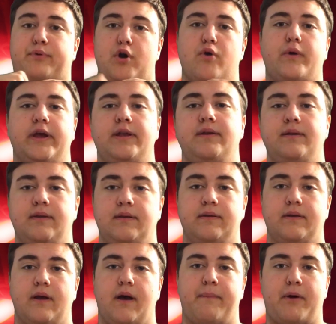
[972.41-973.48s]
broken
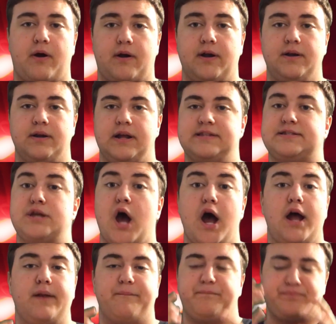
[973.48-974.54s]
apart. It's
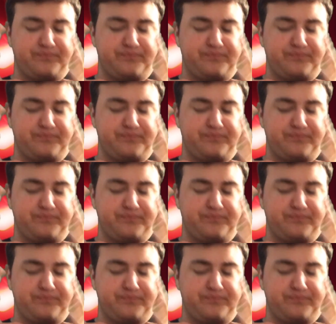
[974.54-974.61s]
not